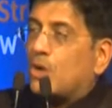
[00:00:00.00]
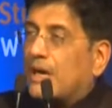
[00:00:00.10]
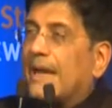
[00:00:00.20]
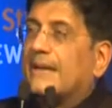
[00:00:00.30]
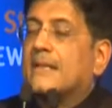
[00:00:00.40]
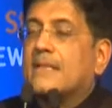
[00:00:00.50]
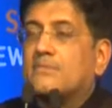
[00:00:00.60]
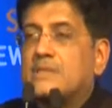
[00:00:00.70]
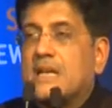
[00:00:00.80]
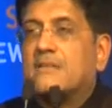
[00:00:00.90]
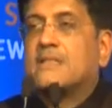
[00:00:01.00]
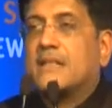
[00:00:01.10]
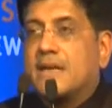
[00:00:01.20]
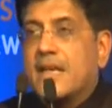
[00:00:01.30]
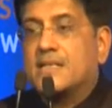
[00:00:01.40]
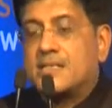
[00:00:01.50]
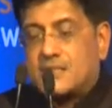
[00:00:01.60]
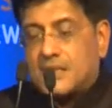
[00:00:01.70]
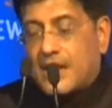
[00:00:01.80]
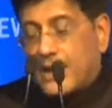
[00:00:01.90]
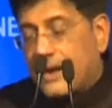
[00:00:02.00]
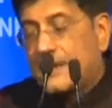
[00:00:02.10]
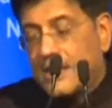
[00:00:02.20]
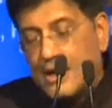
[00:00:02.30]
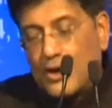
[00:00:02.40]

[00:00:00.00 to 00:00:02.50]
correcting themselves in the days ahead.